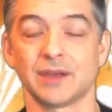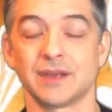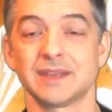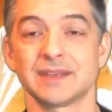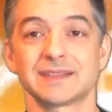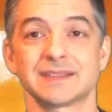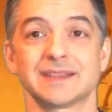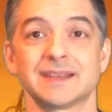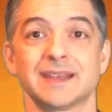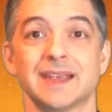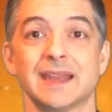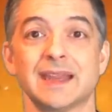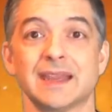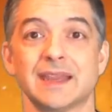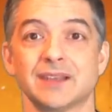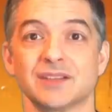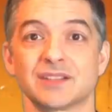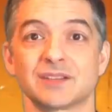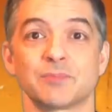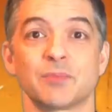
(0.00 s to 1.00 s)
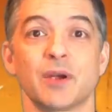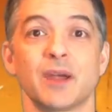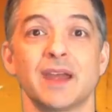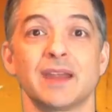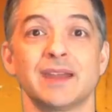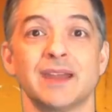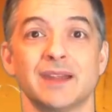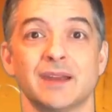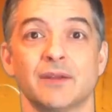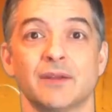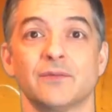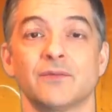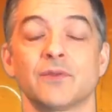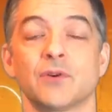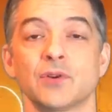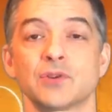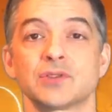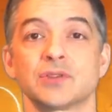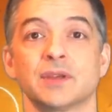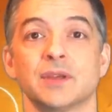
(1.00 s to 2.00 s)
It isn't getting spread, and
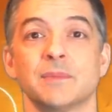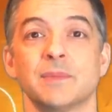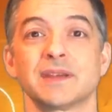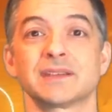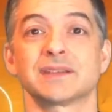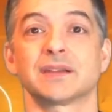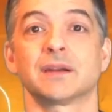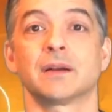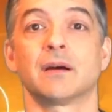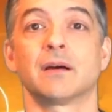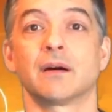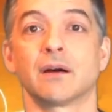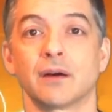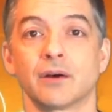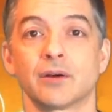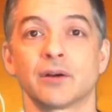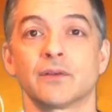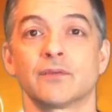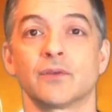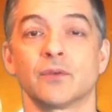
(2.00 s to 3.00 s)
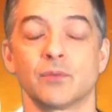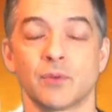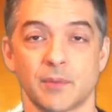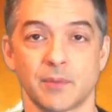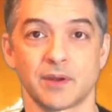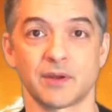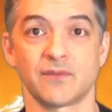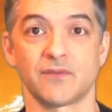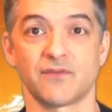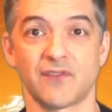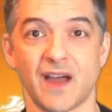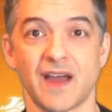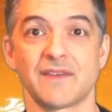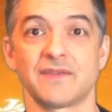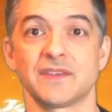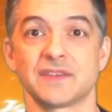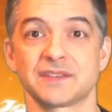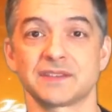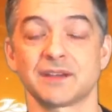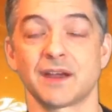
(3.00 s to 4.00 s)
unfortunately, it makes it harder for women to
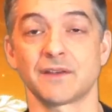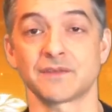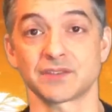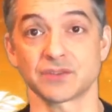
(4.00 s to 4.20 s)
find this stuff.